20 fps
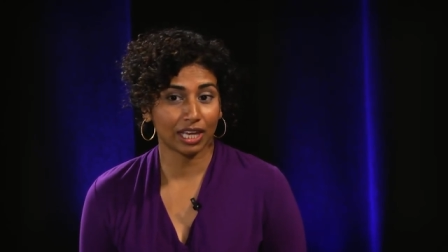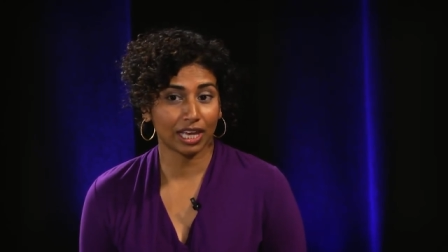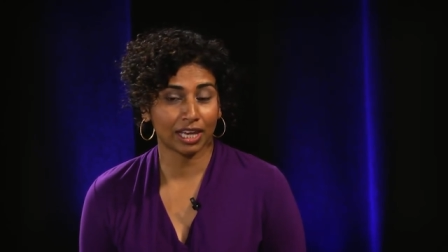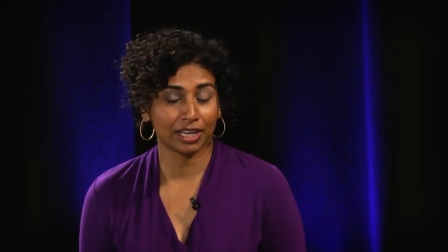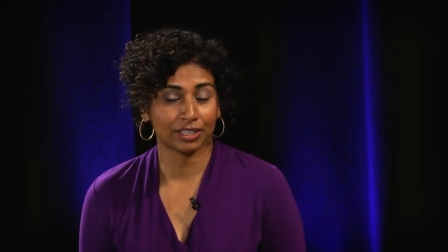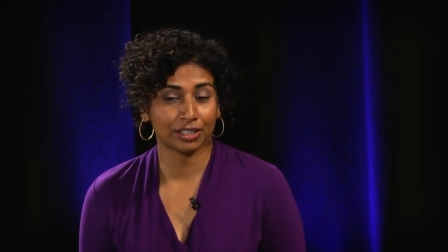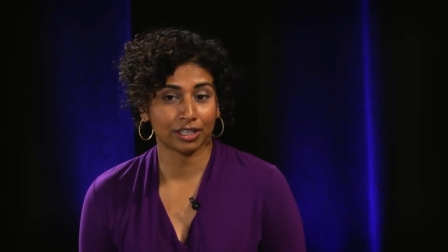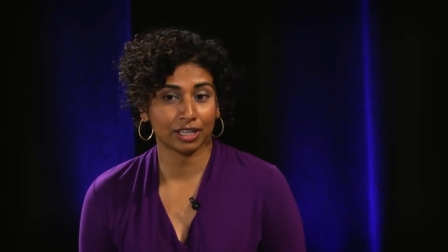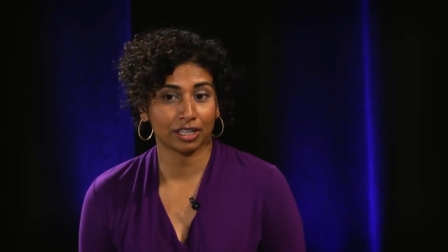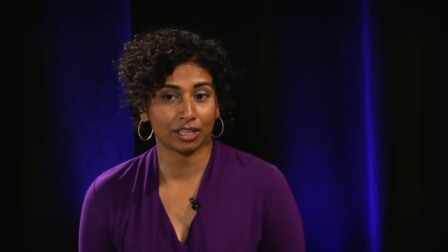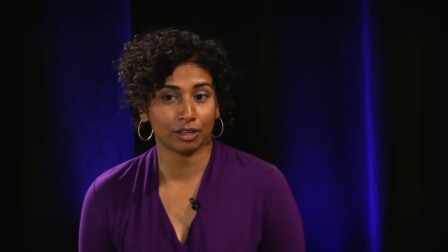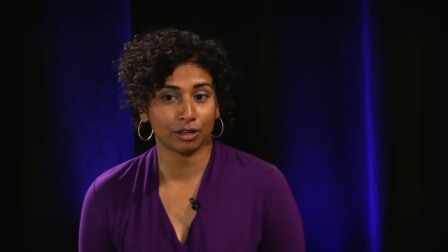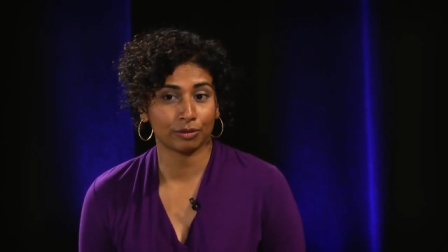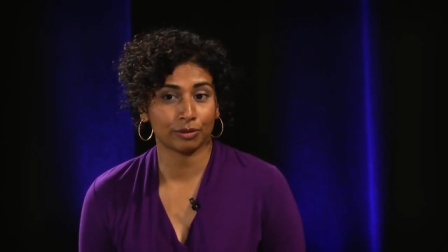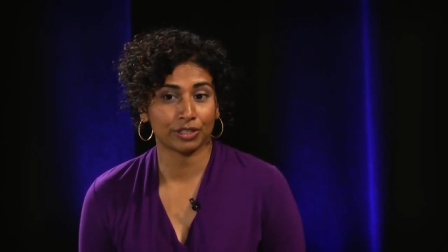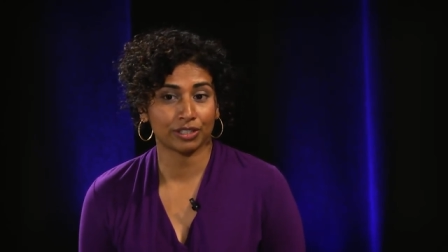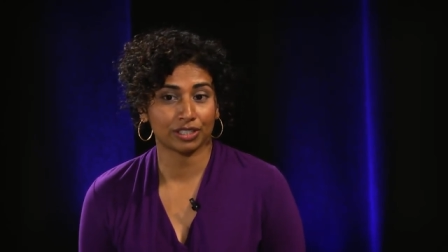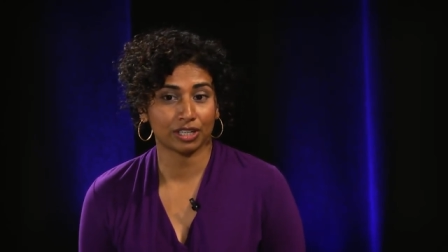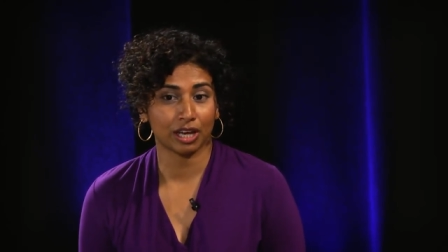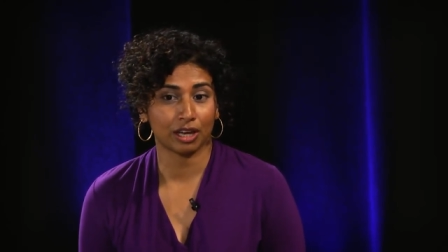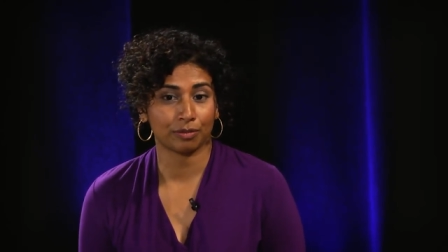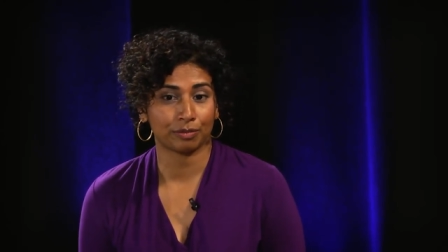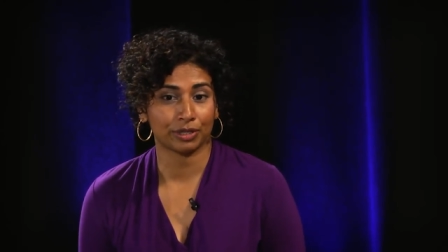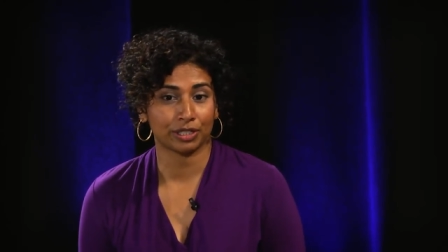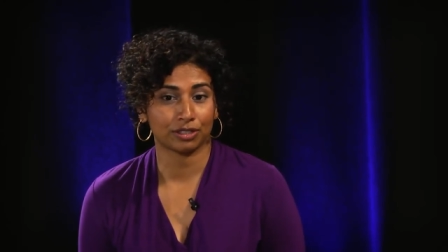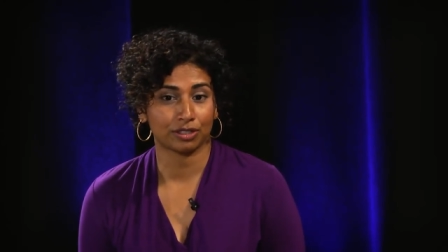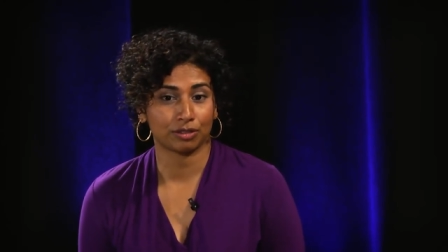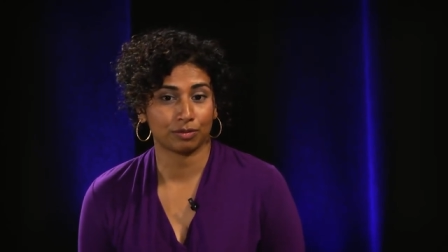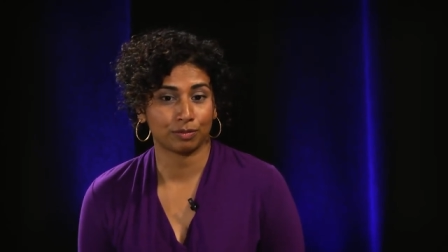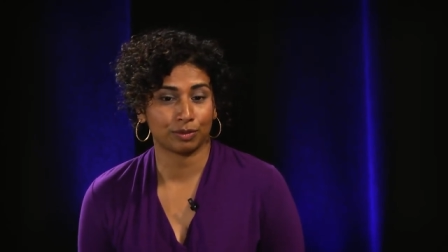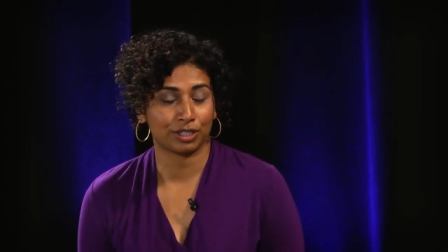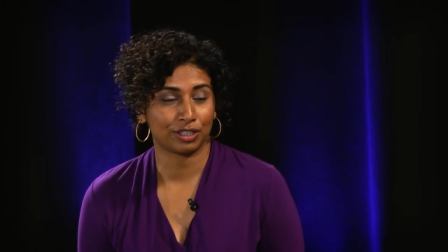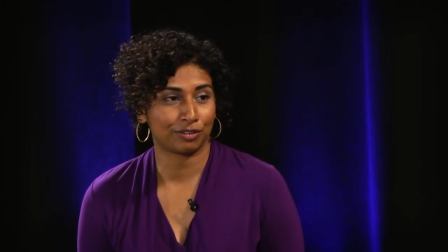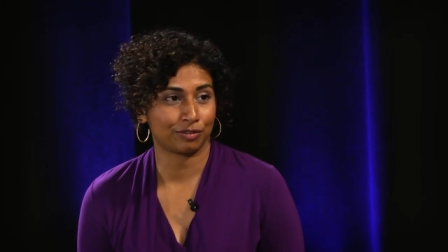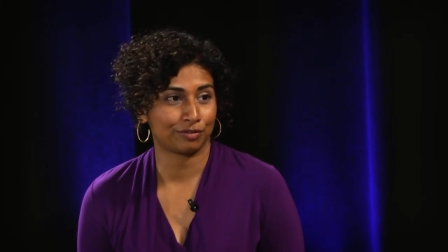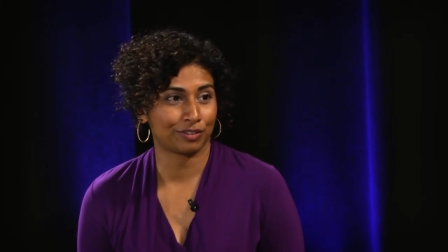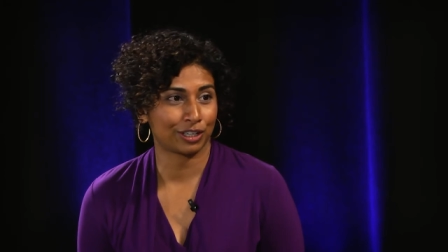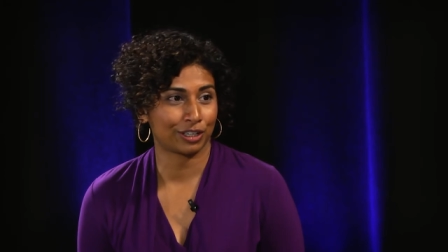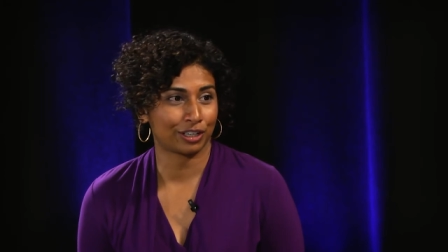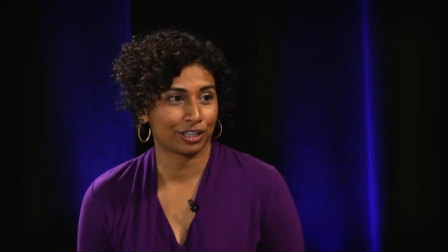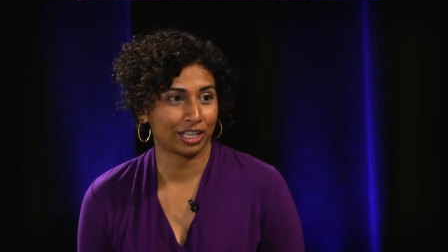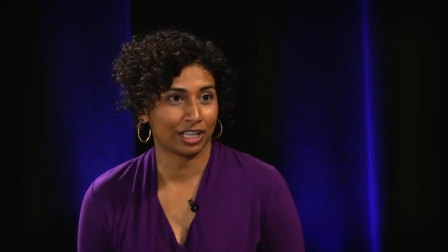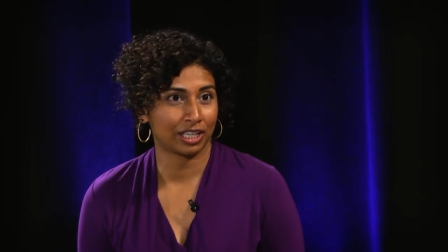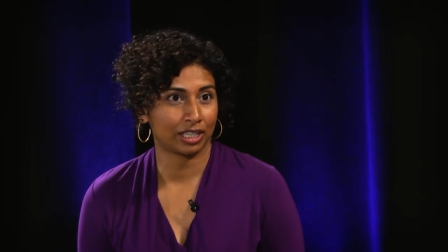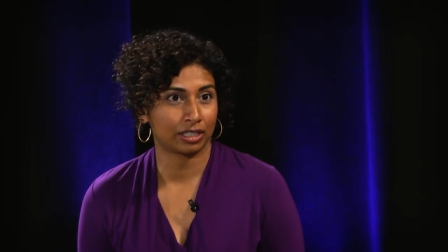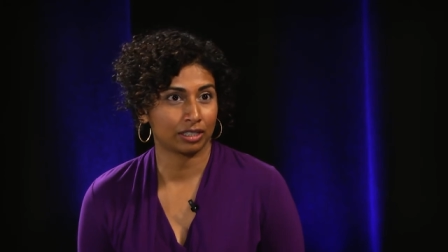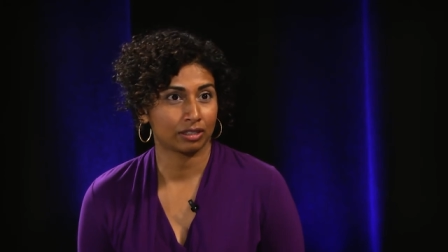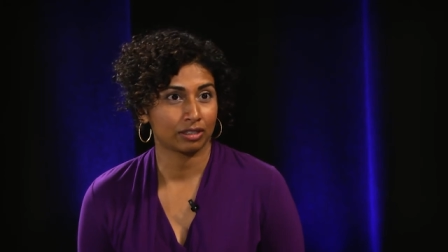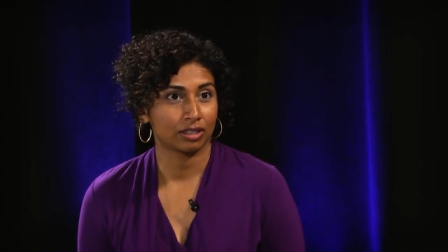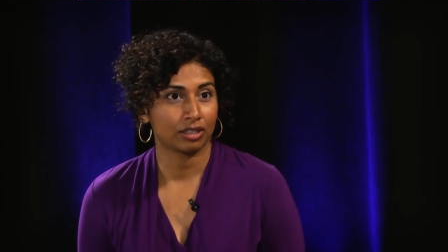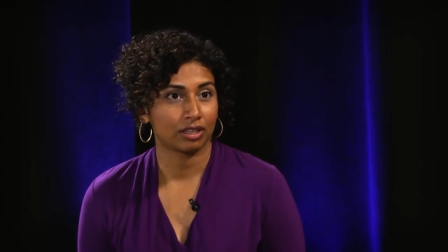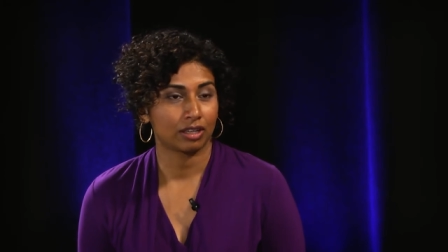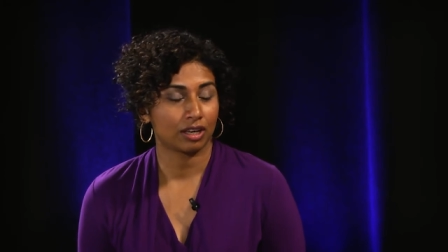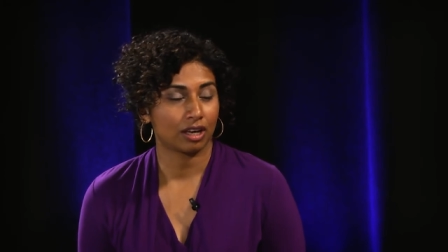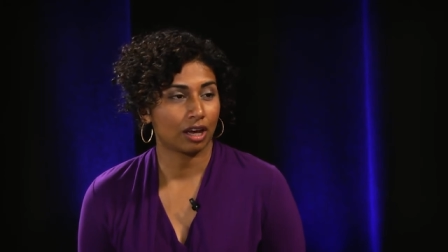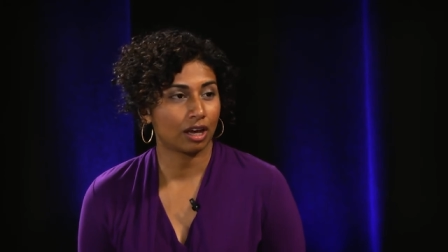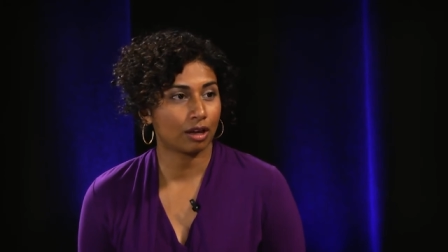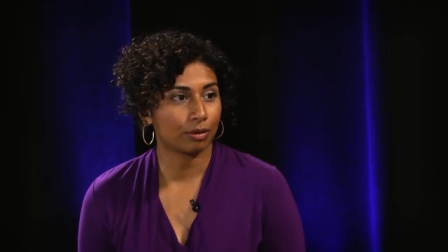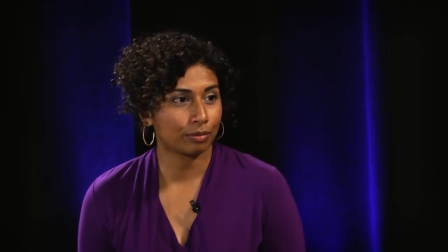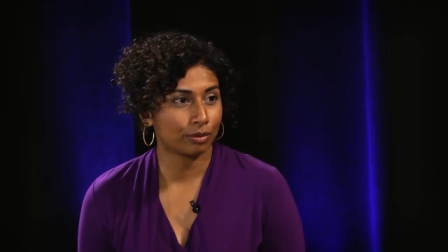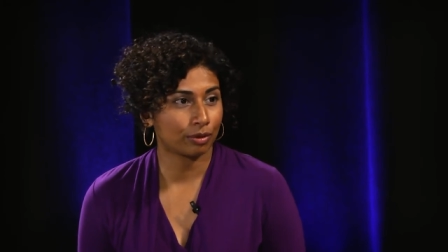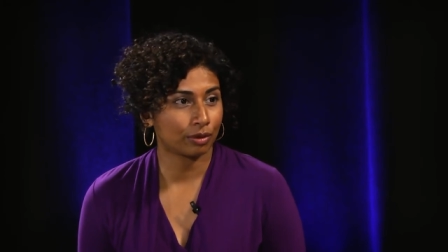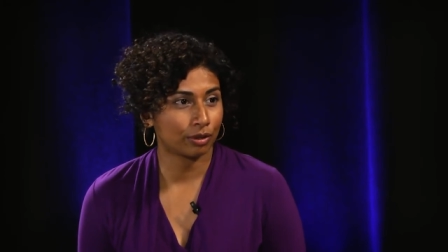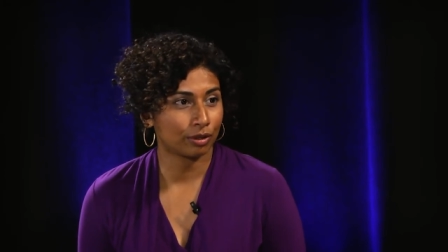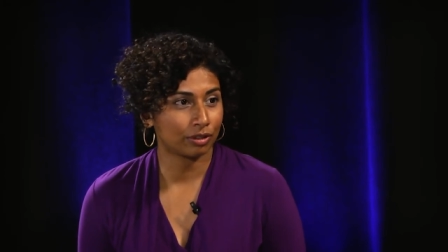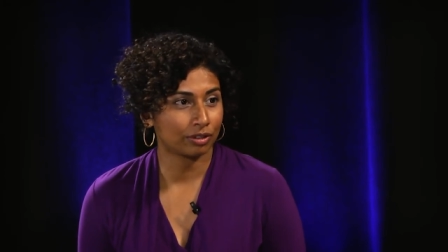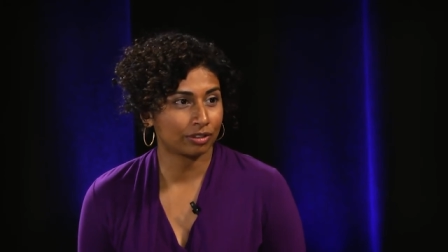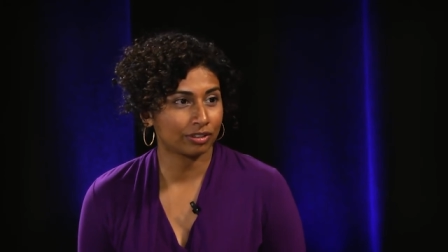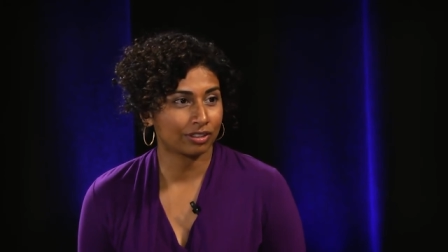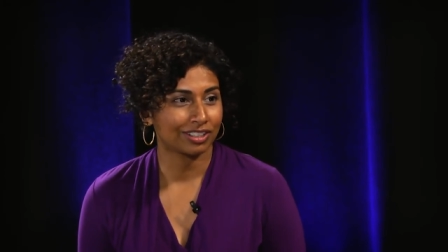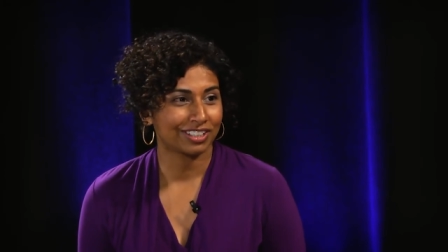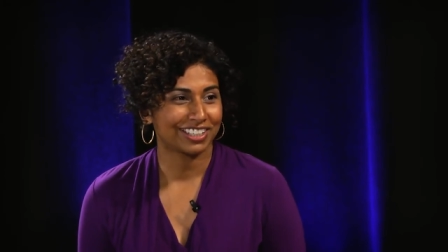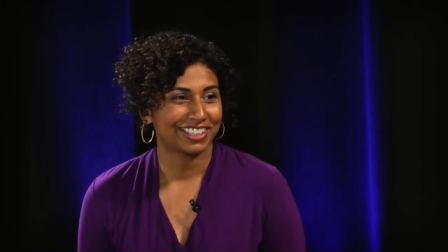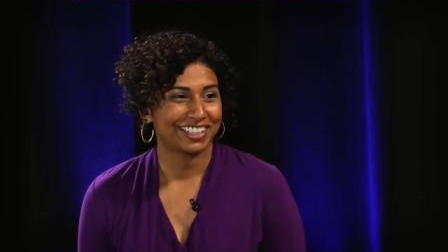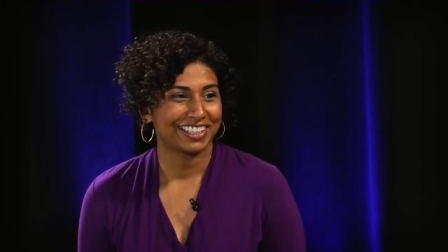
And it always taught me to be very humble